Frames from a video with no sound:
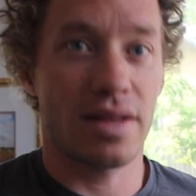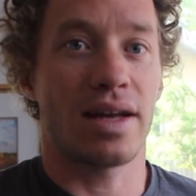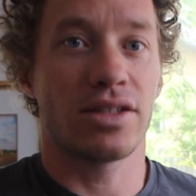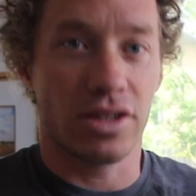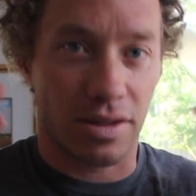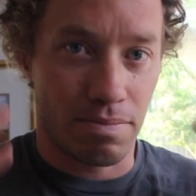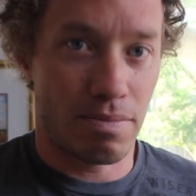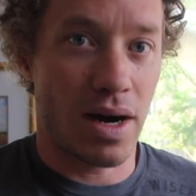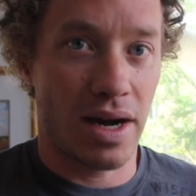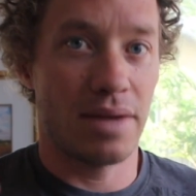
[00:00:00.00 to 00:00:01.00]
That's just
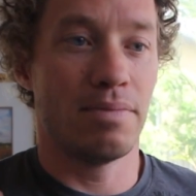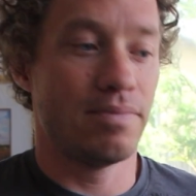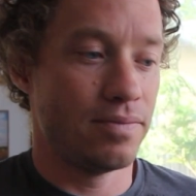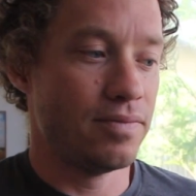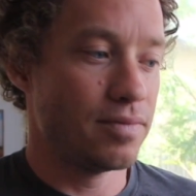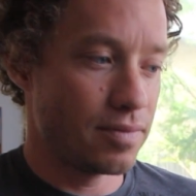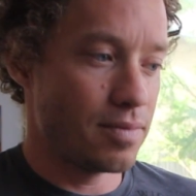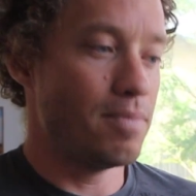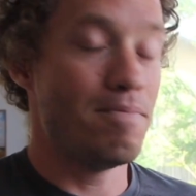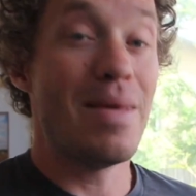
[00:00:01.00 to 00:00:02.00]
my
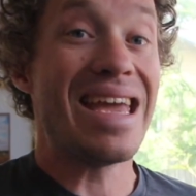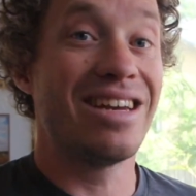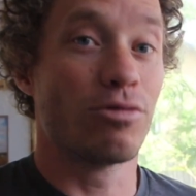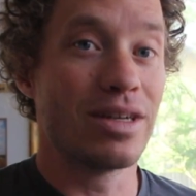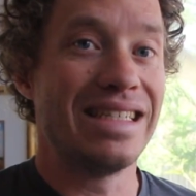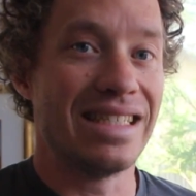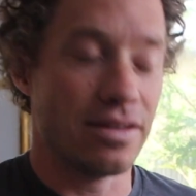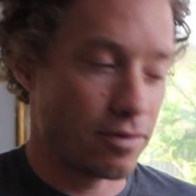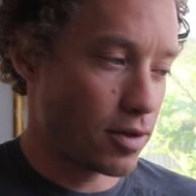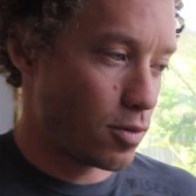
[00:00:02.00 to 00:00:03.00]
main
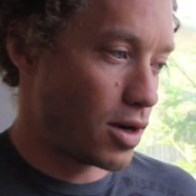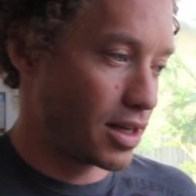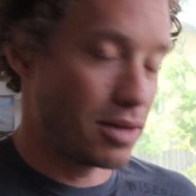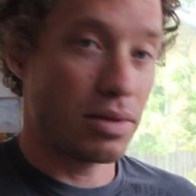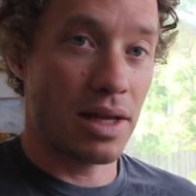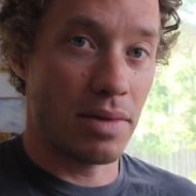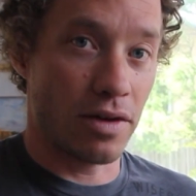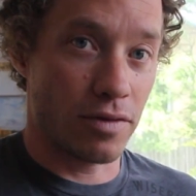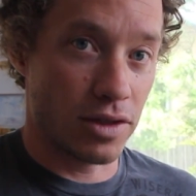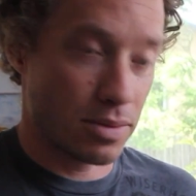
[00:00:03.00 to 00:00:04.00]
reason for wanting to play
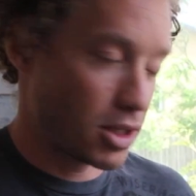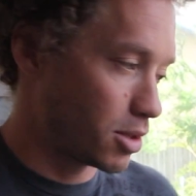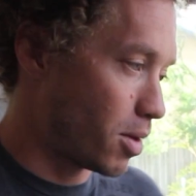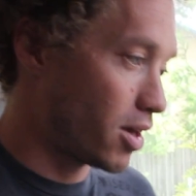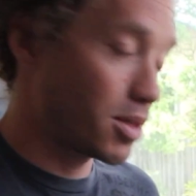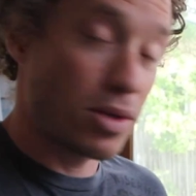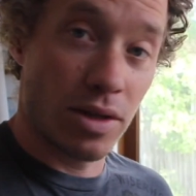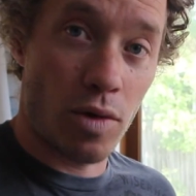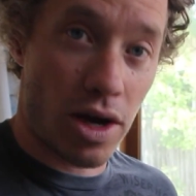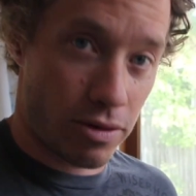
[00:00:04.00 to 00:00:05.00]
barefoot as much as possible
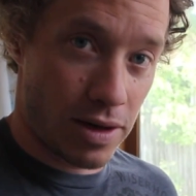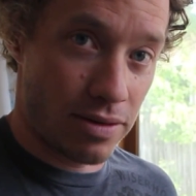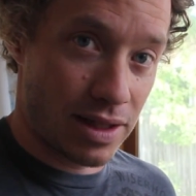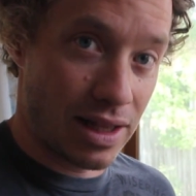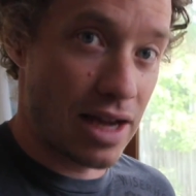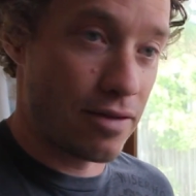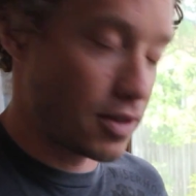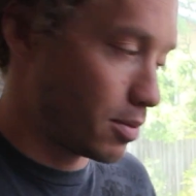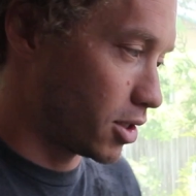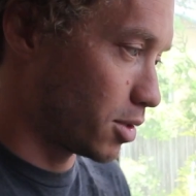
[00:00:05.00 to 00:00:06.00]
and walk around in life
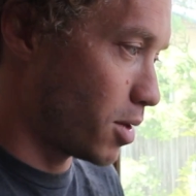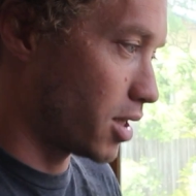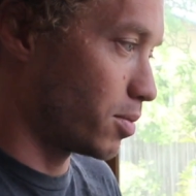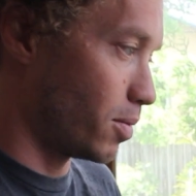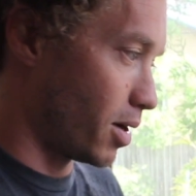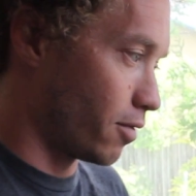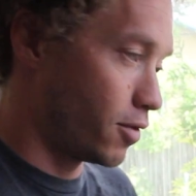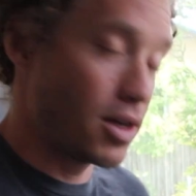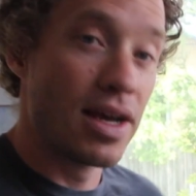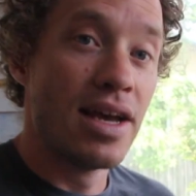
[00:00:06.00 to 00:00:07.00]
as much as possible
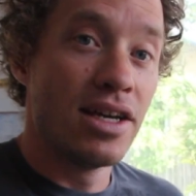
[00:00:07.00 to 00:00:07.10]
barefoot,